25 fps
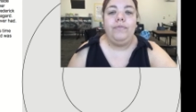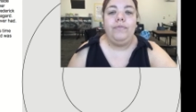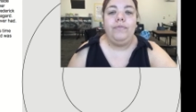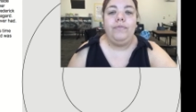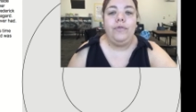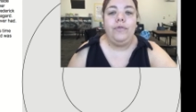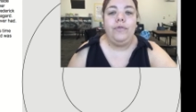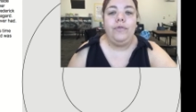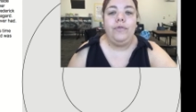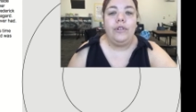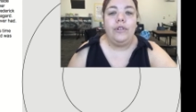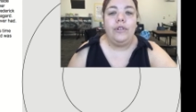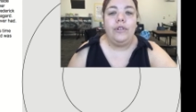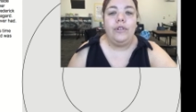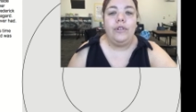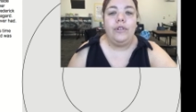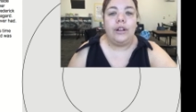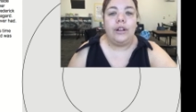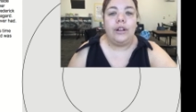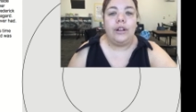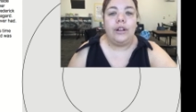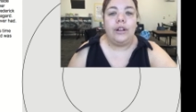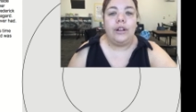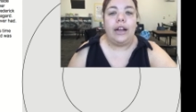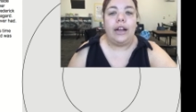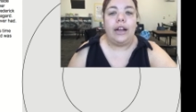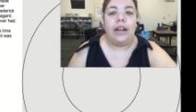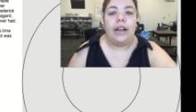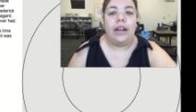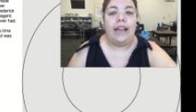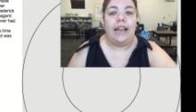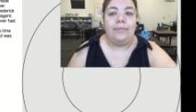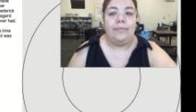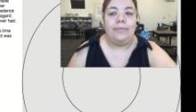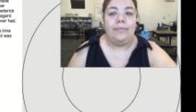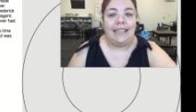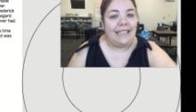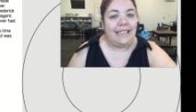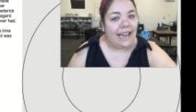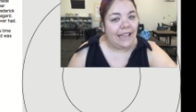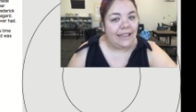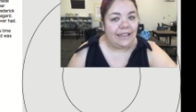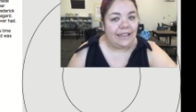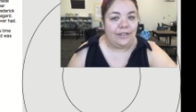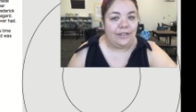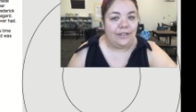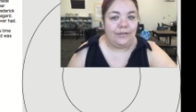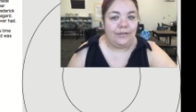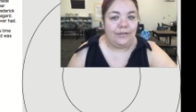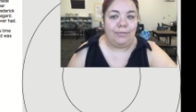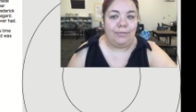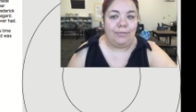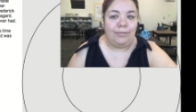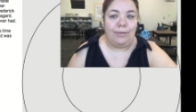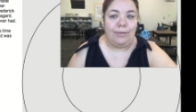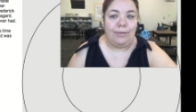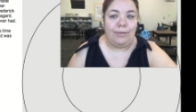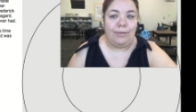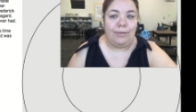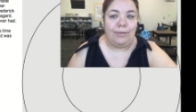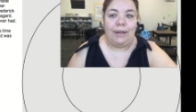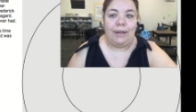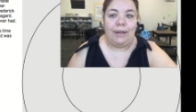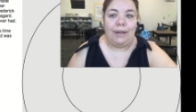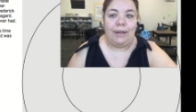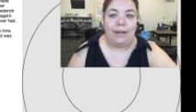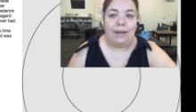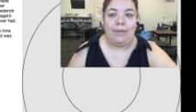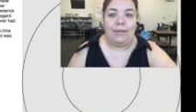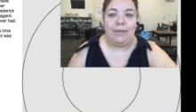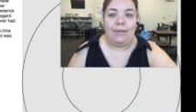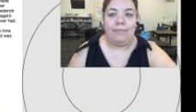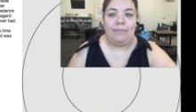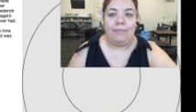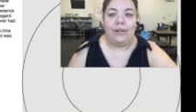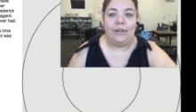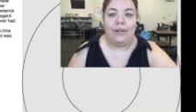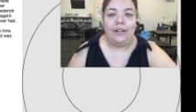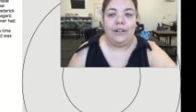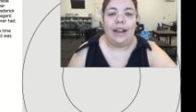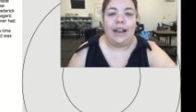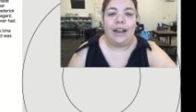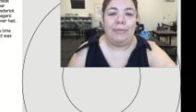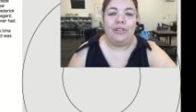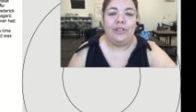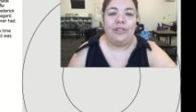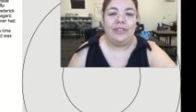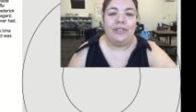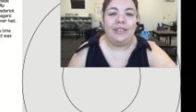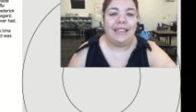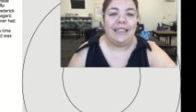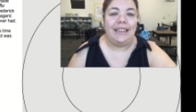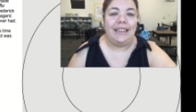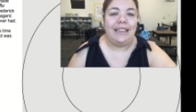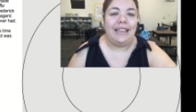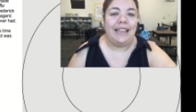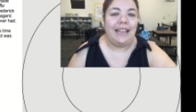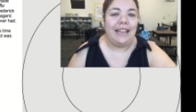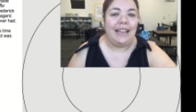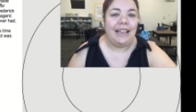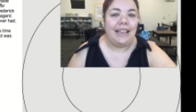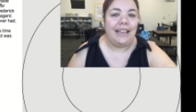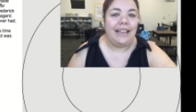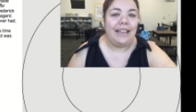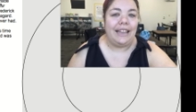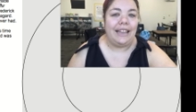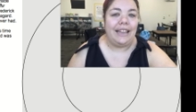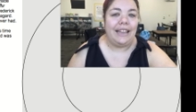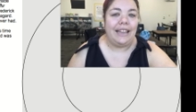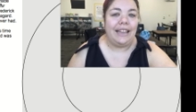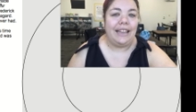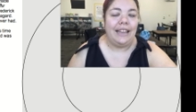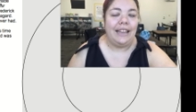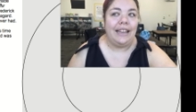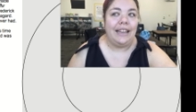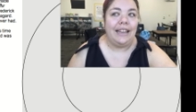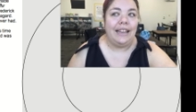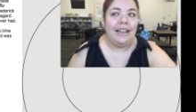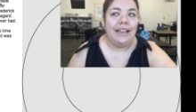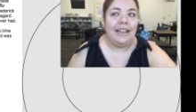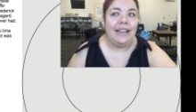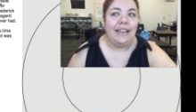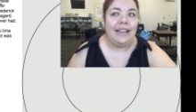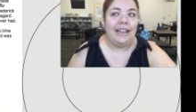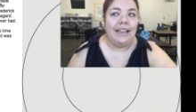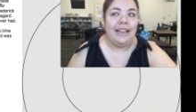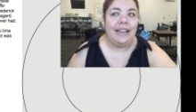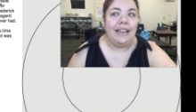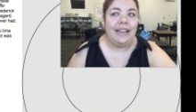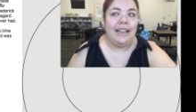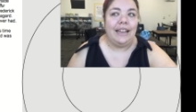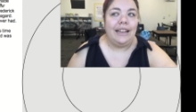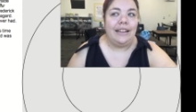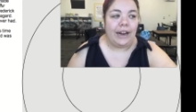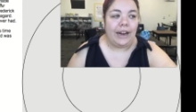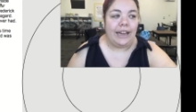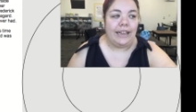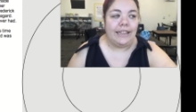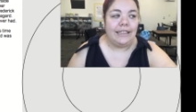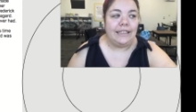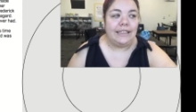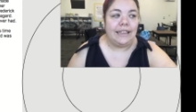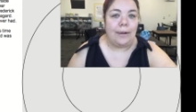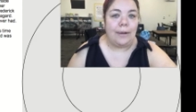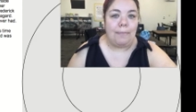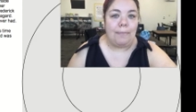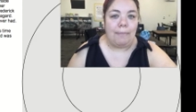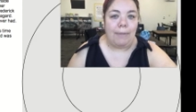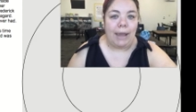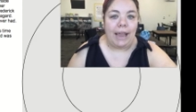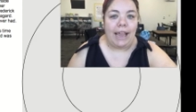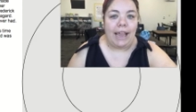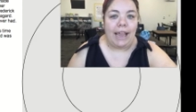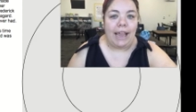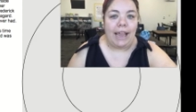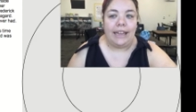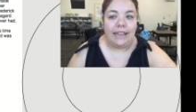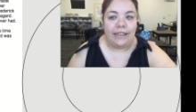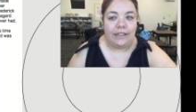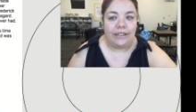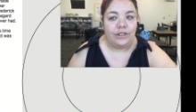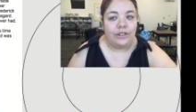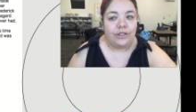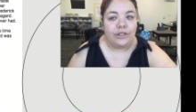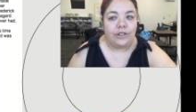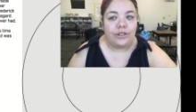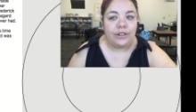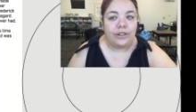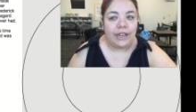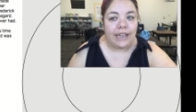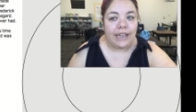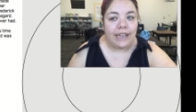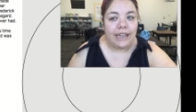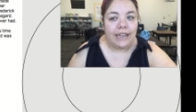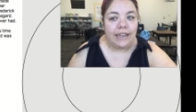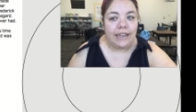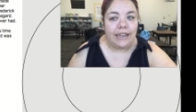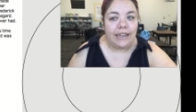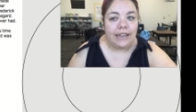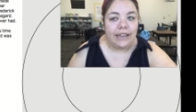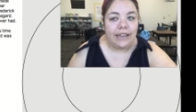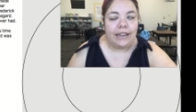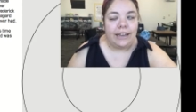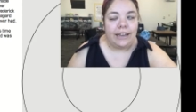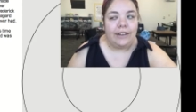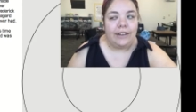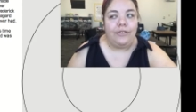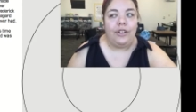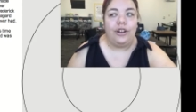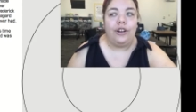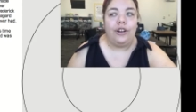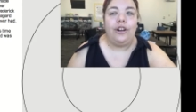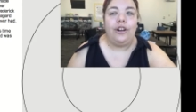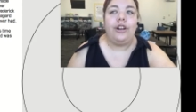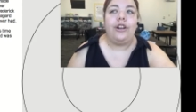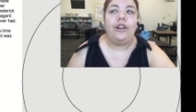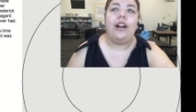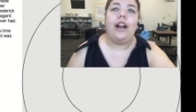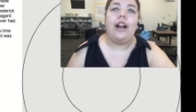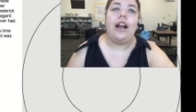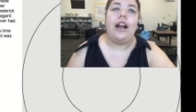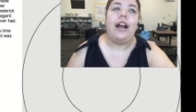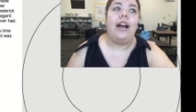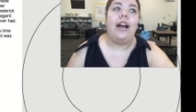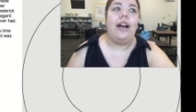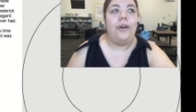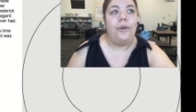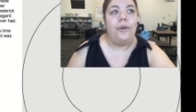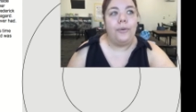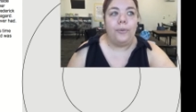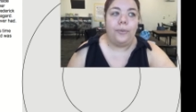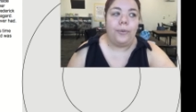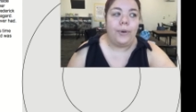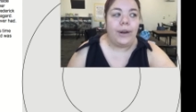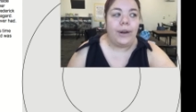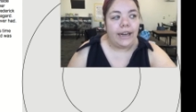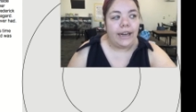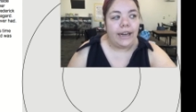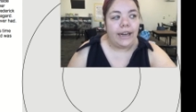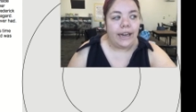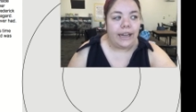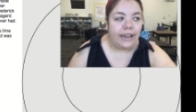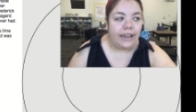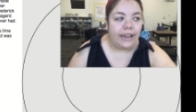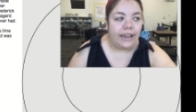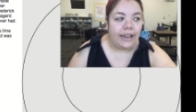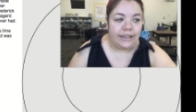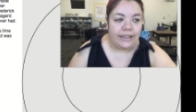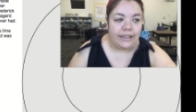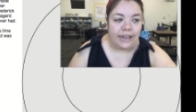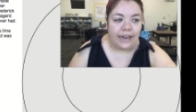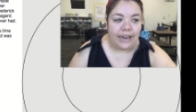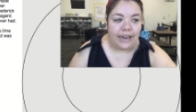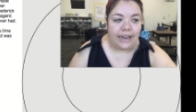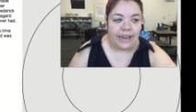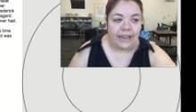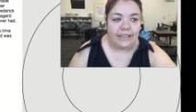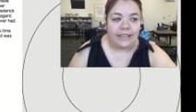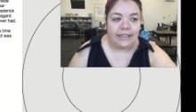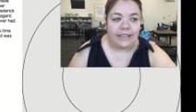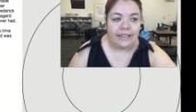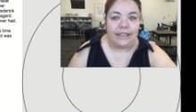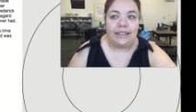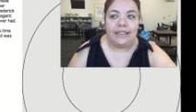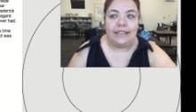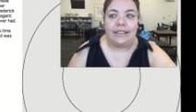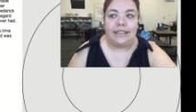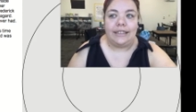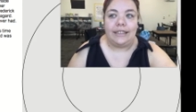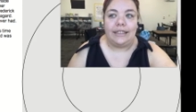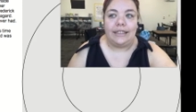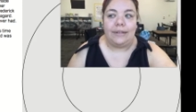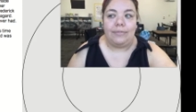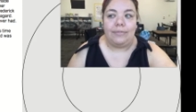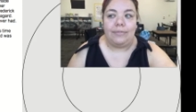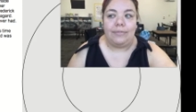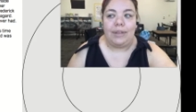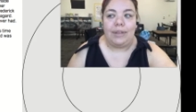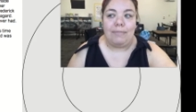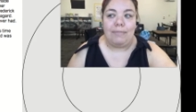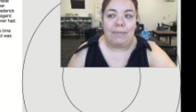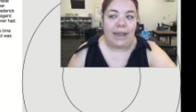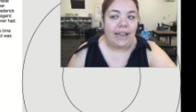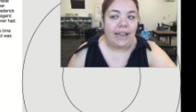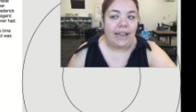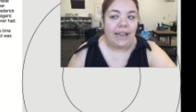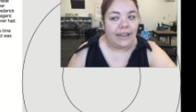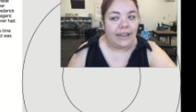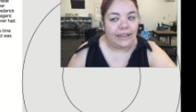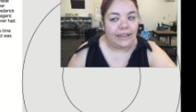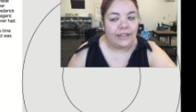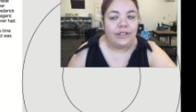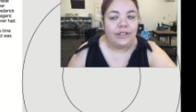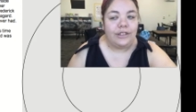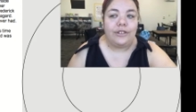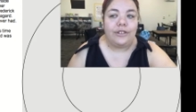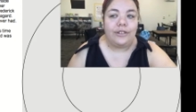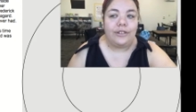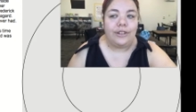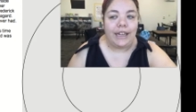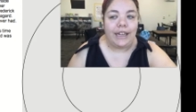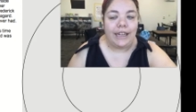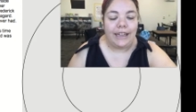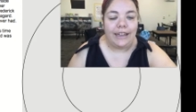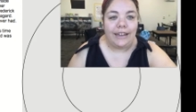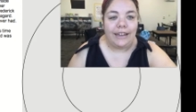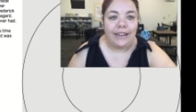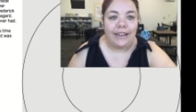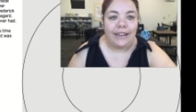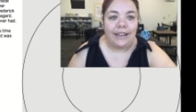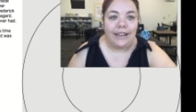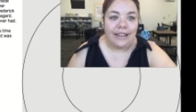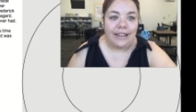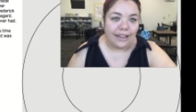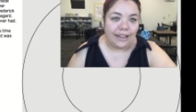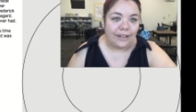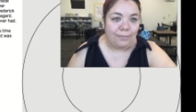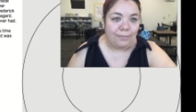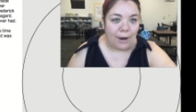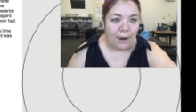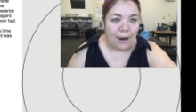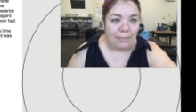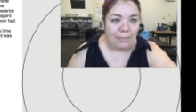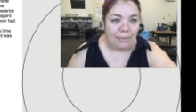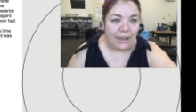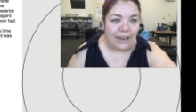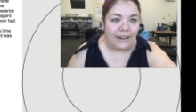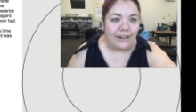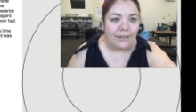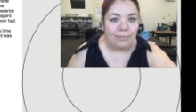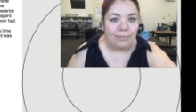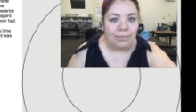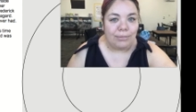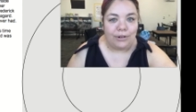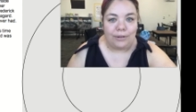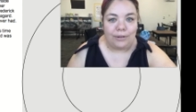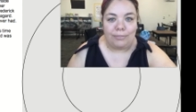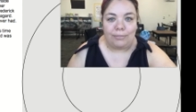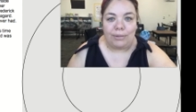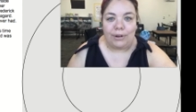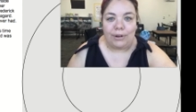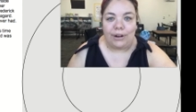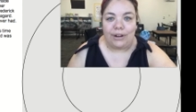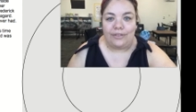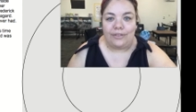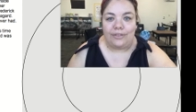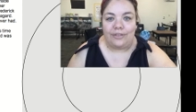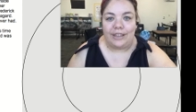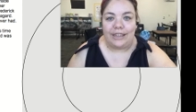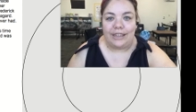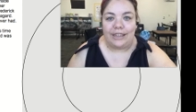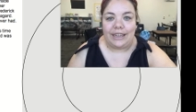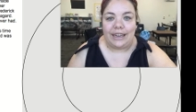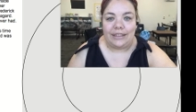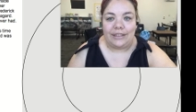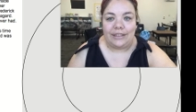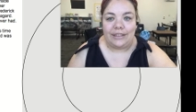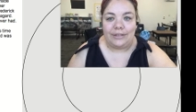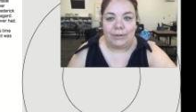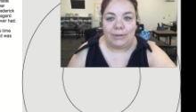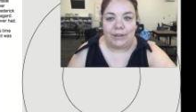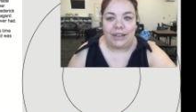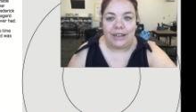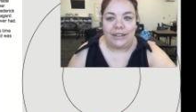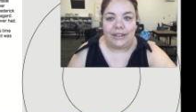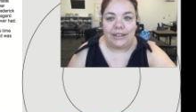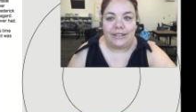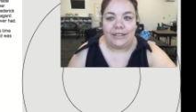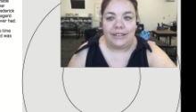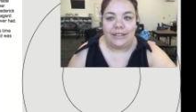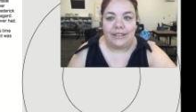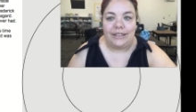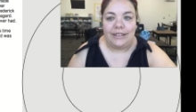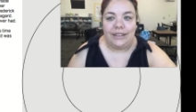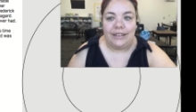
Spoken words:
Again, I'm seeing a date. This might be important. I'm also seeing the phrase made history. If you're reading a text and it says something made history, that's probably an important part of the text because